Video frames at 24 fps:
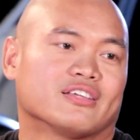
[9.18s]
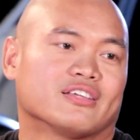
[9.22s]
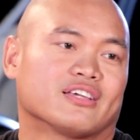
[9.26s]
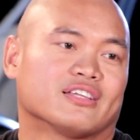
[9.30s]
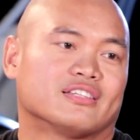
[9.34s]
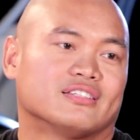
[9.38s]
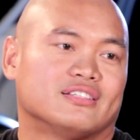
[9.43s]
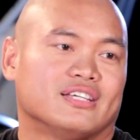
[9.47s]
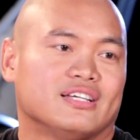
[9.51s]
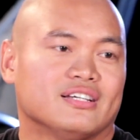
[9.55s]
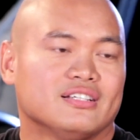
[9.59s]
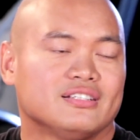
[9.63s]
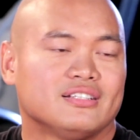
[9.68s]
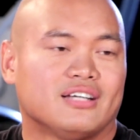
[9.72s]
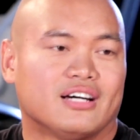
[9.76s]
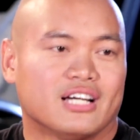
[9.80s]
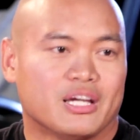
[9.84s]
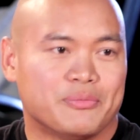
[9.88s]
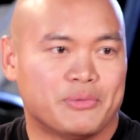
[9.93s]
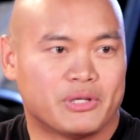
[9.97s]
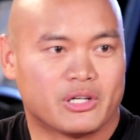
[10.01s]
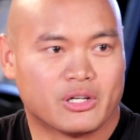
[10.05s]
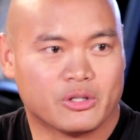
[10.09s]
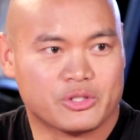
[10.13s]
the Kateil. I am
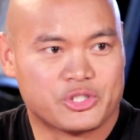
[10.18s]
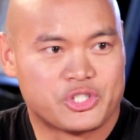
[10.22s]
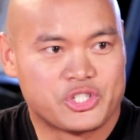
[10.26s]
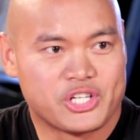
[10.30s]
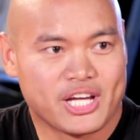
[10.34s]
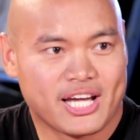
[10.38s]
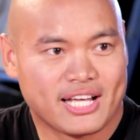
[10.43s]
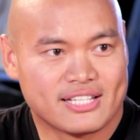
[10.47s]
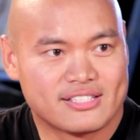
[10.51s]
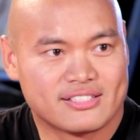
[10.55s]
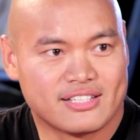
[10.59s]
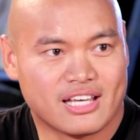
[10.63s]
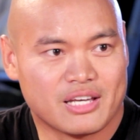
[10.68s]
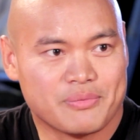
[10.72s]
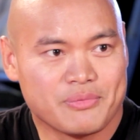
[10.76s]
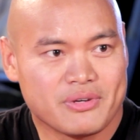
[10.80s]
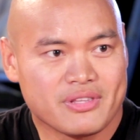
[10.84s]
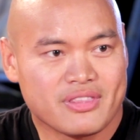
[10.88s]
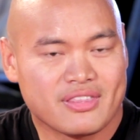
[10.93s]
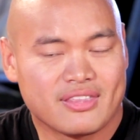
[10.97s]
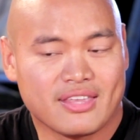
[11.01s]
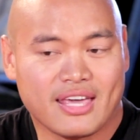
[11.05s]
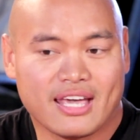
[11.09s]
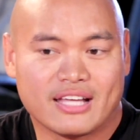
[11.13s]
your host, Chad
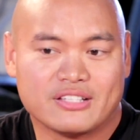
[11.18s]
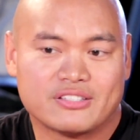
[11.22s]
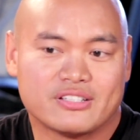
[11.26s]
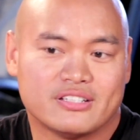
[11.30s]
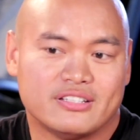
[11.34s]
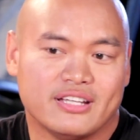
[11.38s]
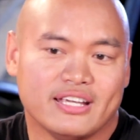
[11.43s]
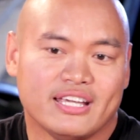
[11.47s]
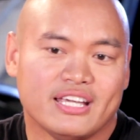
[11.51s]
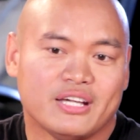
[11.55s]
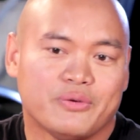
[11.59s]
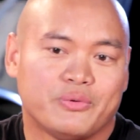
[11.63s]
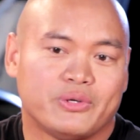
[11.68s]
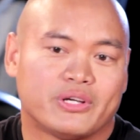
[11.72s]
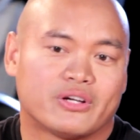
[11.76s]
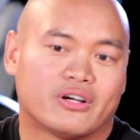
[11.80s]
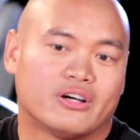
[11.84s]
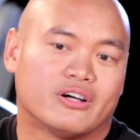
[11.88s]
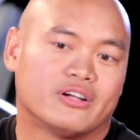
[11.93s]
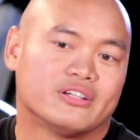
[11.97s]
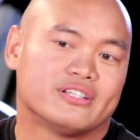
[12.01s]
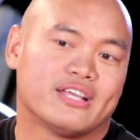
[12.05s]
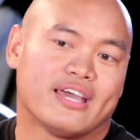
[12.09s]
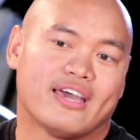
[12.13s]
Sammeth, and today we are
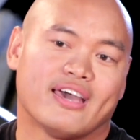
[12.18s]
honored to